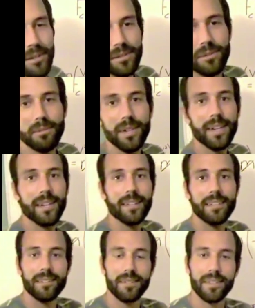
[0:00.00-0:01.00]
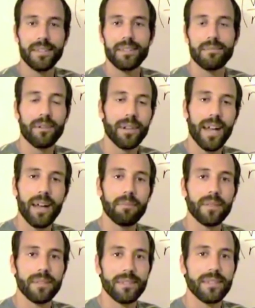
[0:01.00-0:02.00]
goes away, so then what
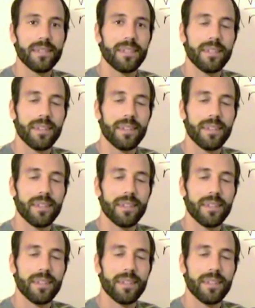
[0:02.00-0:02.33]
happens?